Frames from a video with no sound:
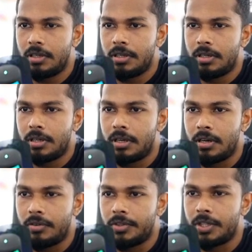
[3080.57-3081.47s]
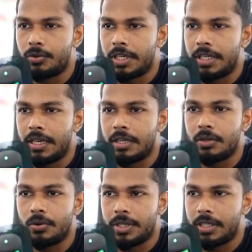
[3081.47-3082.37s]
Without any
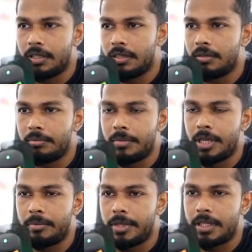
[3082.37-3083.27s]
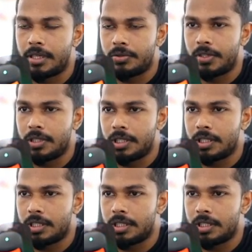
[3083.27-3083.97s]
encoding, maybe that will work.